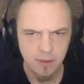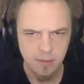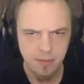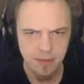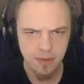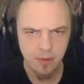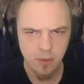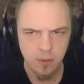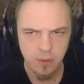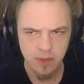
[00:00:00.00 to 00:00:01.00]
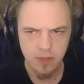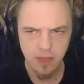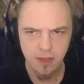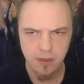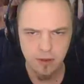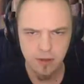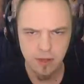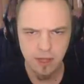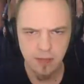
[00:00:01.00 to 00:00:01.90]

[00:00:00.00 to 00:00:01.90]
Well, one way or the other,